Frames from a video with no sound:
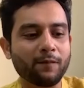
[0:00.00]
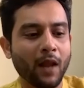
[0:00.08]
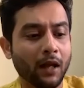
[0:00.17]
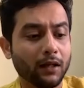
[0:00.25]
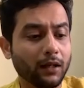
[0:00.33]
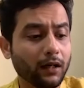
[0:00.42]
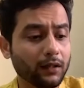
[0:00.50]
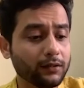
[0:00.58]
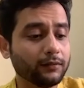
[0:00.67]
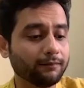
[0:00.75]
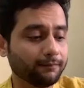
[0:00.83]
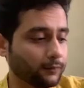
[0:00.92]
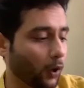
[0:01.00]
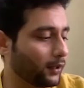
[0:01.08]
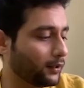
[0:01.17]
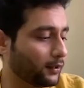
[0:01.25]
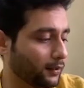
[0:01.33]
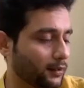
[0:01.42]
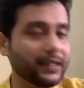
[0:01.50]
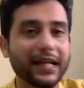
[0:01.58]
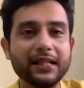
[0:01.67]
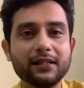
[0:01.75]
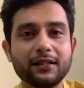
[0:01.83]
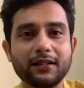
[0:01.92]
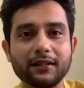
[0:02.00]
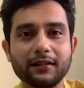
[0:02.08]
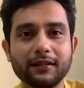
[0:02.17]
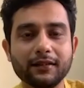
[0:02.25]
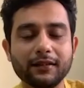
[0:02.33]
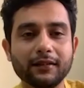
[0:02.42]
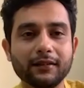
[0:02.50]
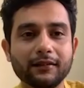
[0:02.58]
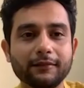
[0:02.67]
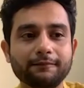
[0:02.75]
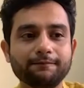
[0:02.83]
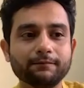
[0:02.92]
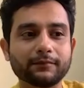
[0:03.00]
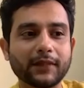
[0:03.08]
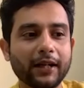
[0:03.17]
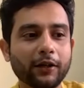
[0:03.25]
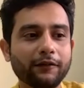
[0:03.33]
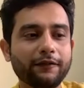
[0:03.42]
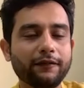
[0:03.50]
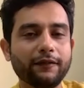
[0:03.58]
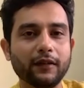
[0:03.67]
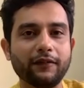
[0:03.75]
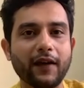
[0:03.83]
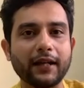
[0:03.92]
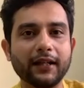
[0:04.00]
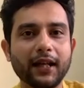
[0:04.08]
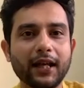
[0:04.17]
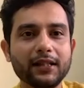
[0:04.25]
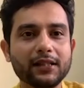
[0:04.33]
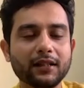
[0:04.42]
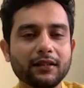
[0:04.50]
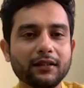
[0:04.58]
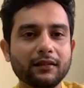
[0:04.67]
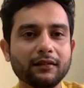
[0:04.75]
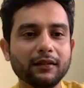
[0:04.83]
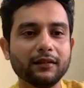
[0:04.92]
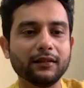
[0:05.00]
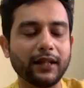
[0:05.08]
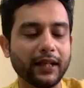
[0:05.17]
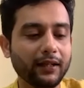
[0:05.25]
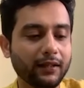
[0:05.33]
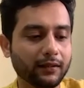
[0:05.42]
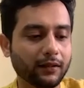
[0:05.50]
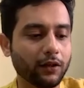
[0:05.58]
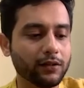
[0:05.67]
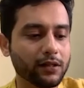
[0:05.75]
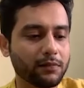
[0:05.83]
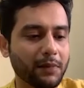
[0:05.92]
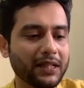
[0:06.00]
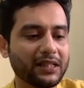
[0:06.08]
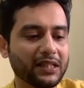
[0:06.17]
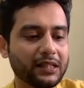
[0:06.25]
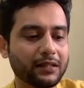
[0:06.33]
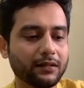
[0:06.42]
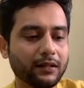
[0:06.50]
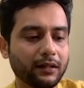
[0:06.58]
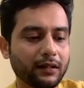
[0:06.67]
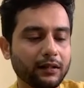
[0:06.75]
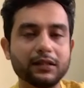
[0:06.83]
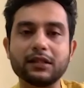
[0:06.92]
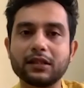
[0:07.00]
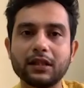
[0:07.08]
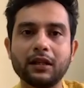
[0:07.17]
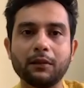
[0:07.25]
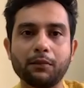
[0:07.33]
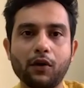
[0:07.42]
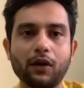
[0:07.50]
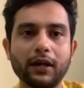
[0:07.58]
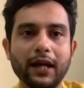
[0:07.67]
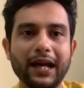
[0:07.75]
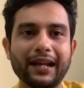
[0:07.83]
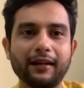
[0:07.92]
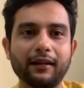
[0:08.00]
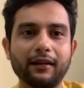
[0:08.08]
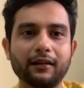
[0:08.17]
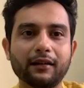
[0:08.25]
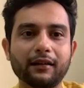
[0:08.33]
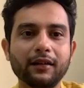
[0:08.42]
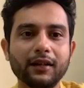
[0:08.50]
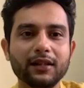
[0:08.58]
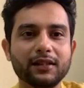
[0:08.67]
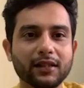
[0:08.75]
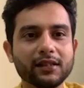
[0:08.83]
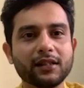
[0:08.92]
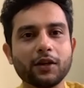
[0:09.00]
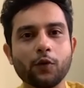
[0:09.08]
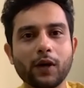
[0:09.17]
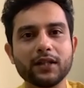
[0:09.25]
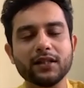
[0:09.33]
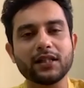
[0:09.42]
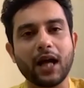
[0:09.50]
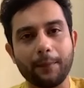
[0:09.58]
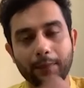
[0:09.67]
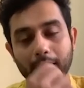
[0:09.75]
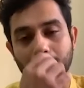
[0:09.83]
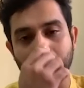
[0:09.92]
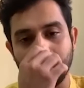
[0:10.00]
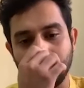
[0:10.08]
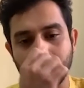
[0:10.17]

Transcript: Not yet, kind of finalize the date, because my sister is in abroad, and since the roka just happened